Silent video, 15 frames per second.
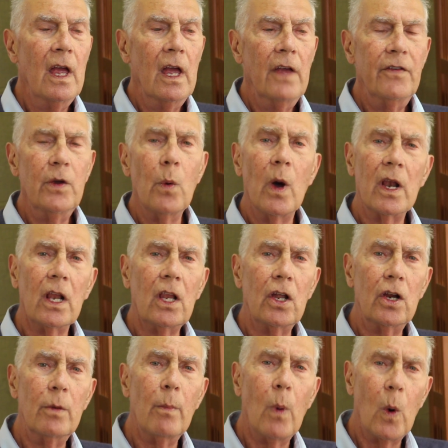If you want to
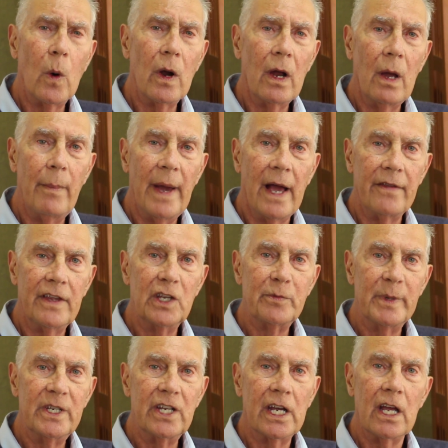learn more about this
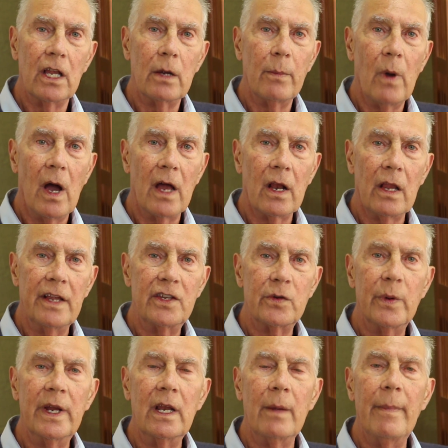particular model, it's
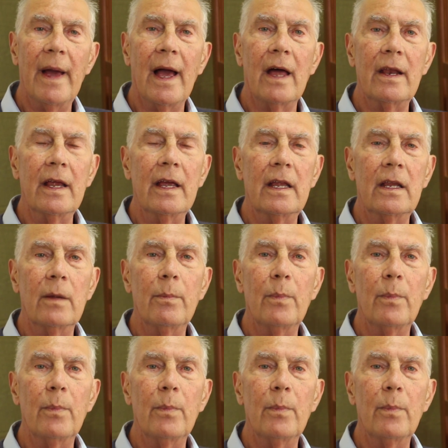written about in the